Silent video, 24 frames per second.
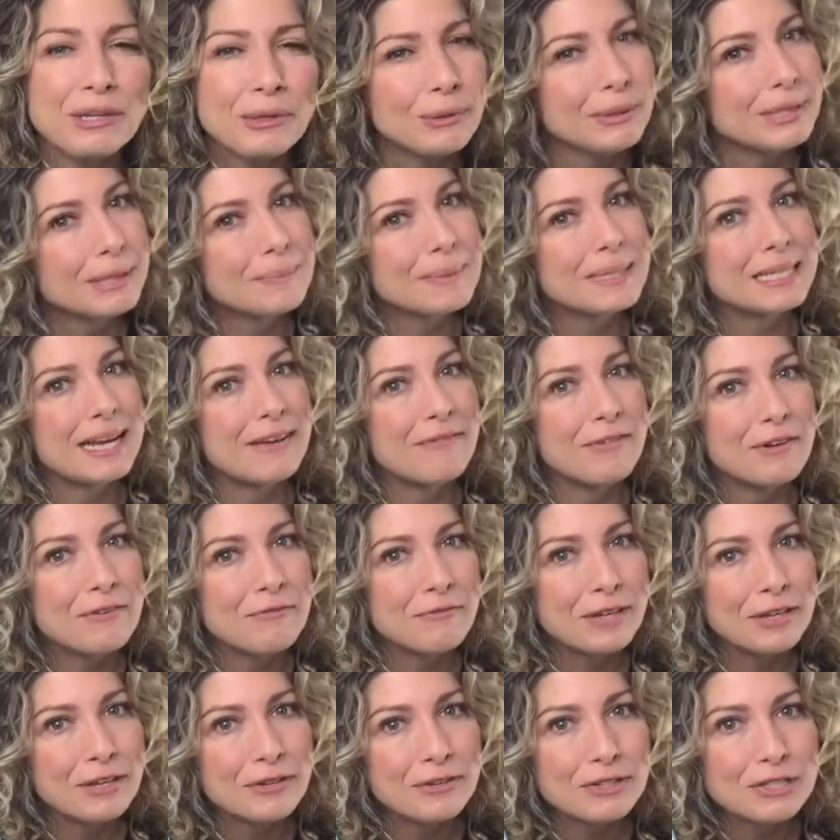up seven
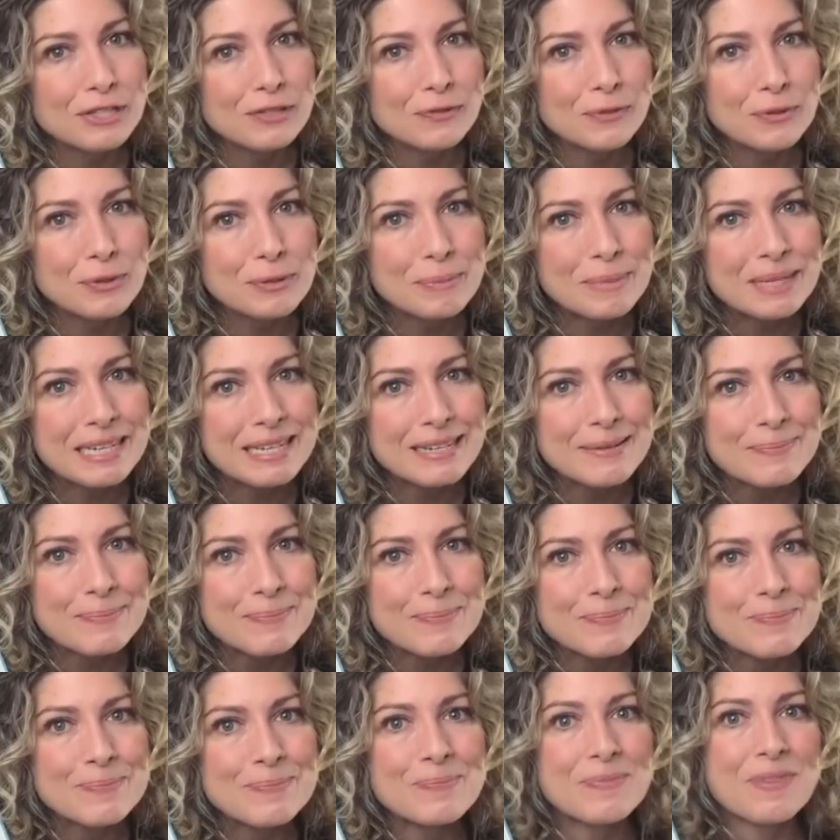fingers for me?
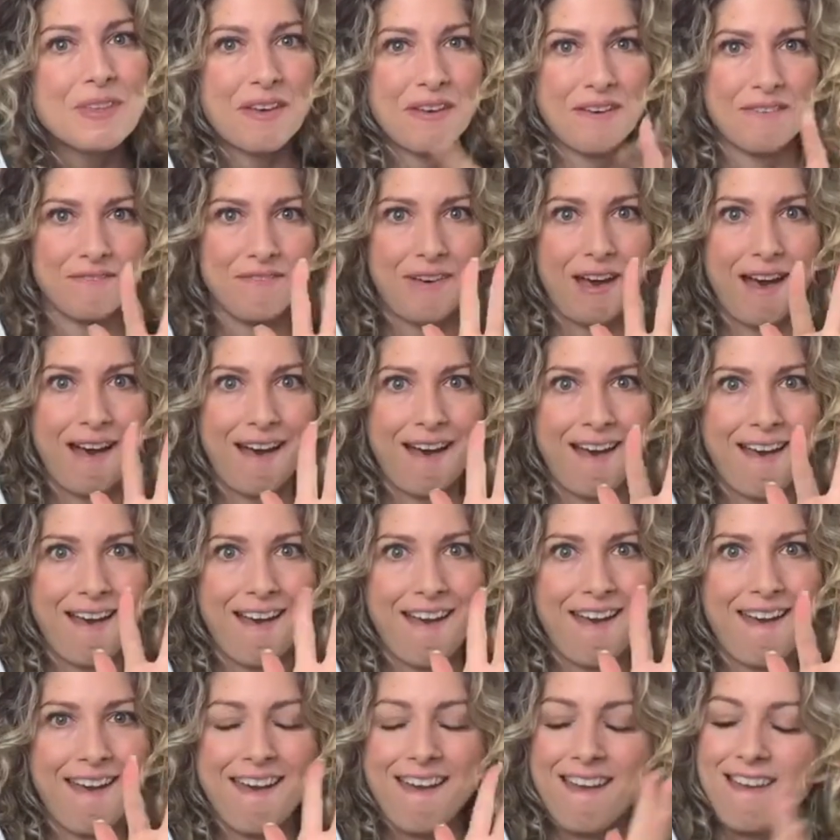
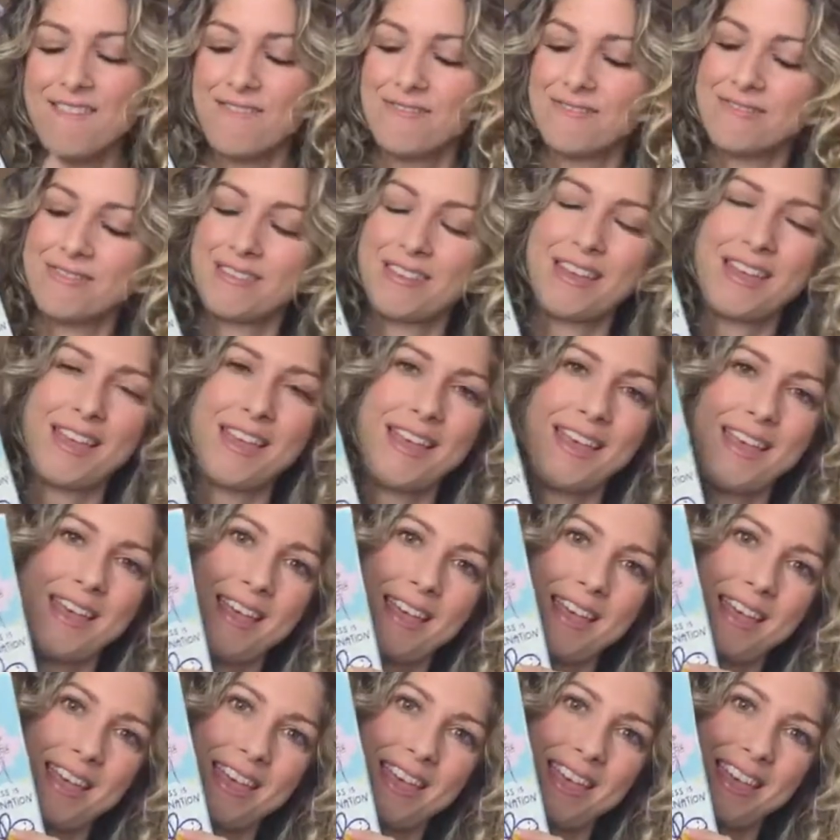5,
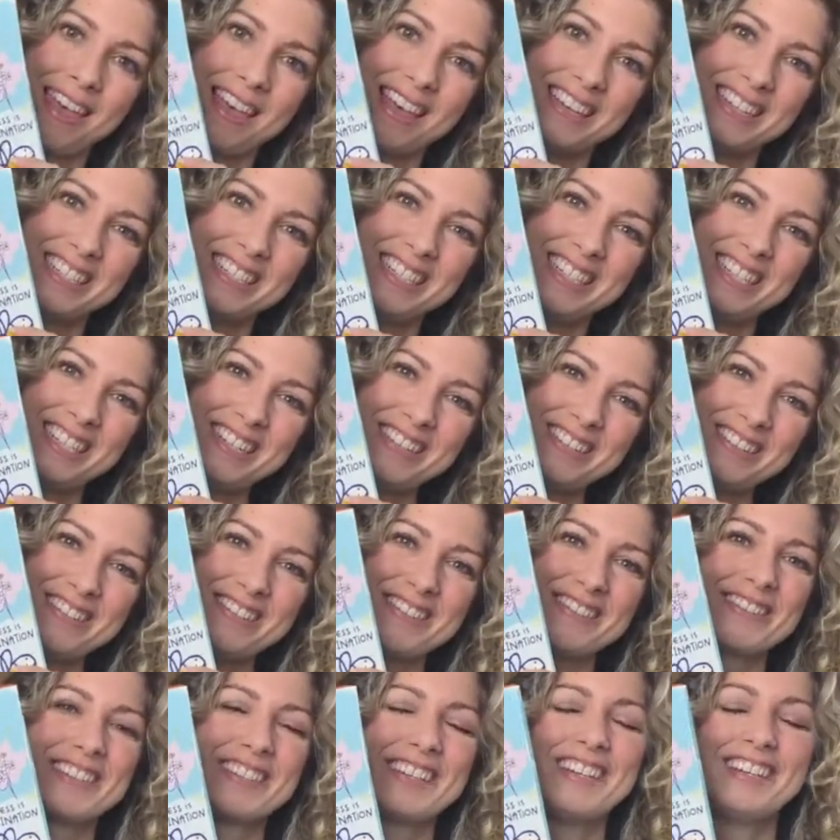
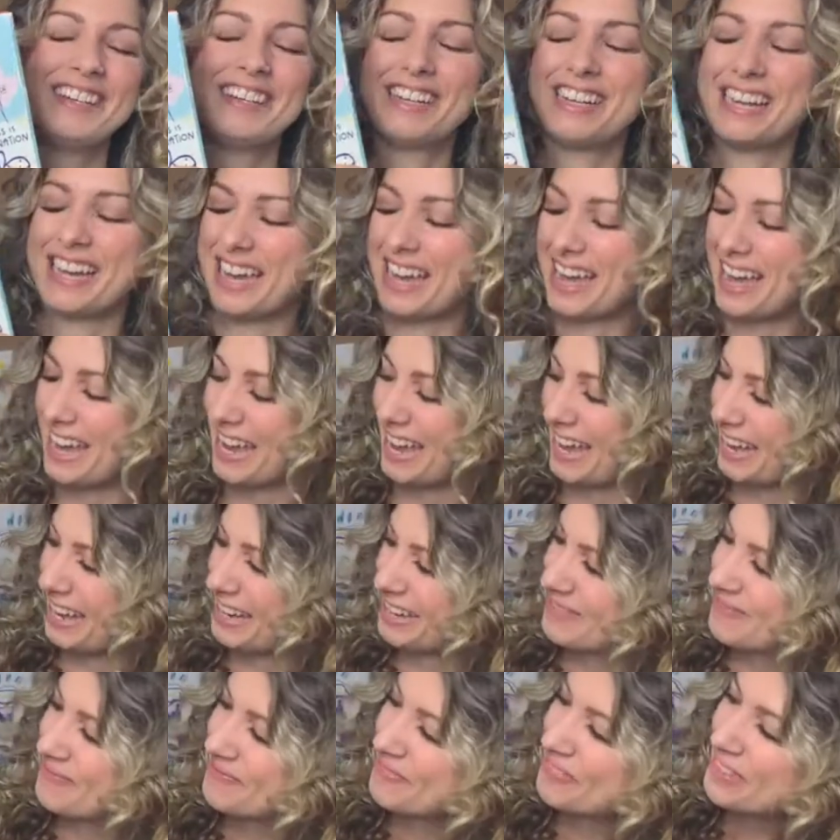2, good.
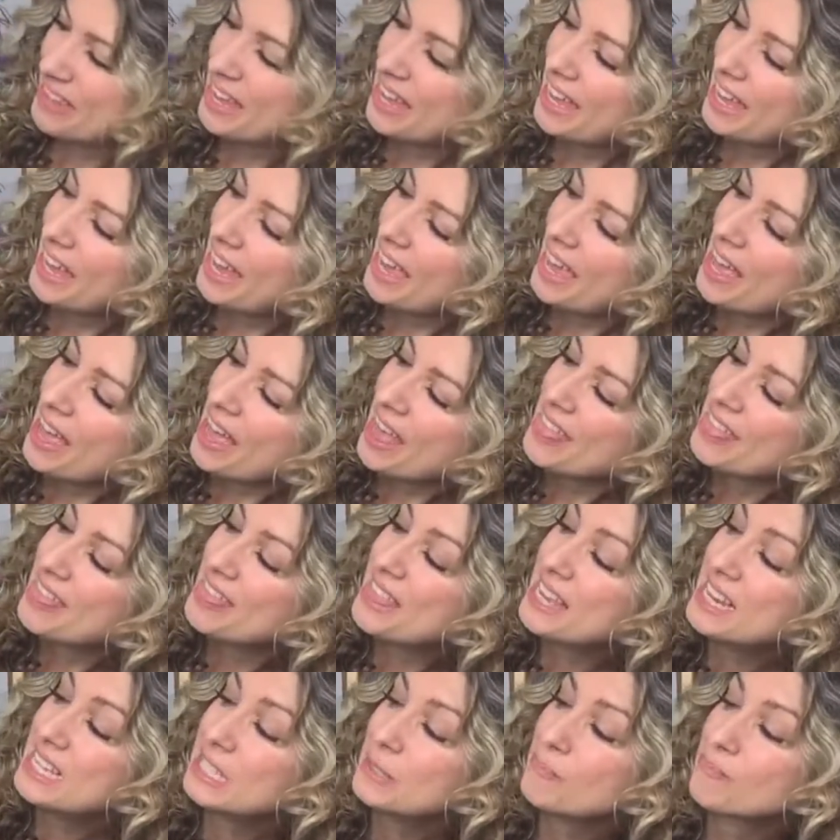
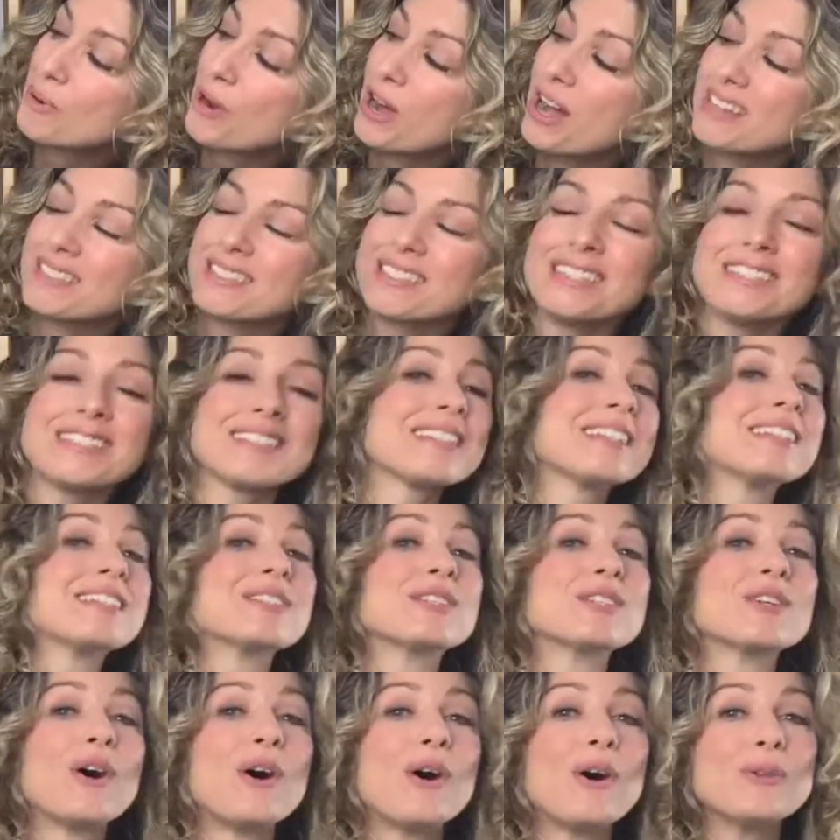This process is
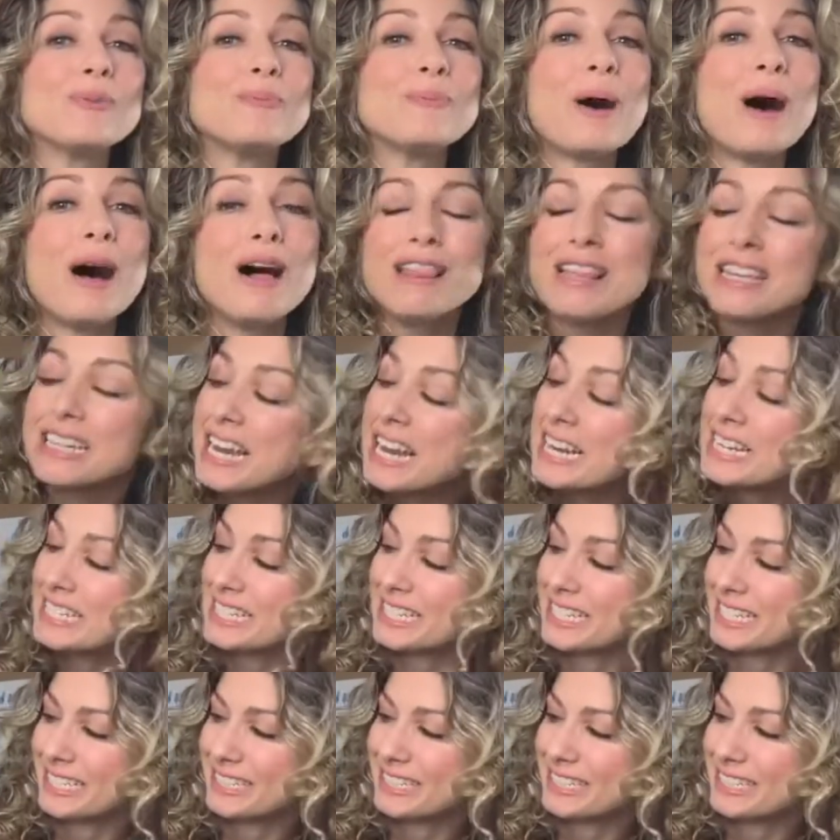called pollination.